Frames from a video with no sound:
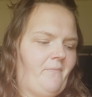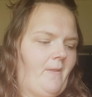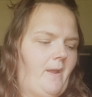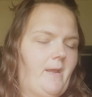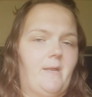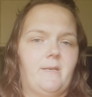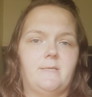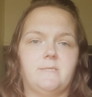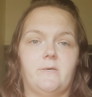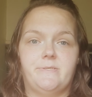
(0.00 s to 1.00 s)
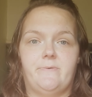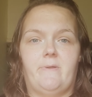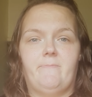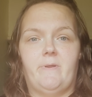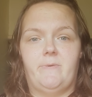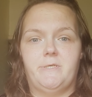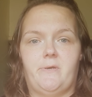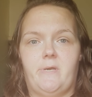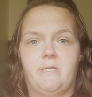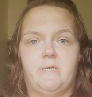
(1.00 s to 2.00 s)
and that's also what I'm going to be
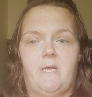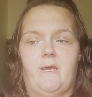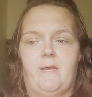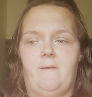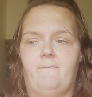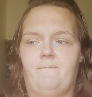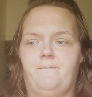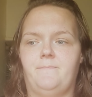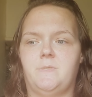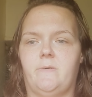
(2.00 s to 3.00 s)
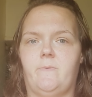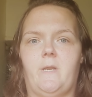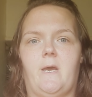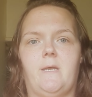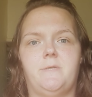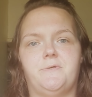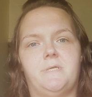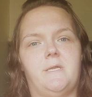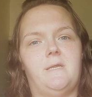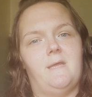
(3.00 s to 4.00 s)
showing today. So if you're not
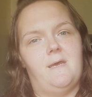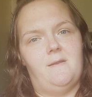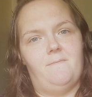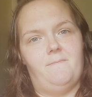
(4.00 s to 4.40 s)
interested in that,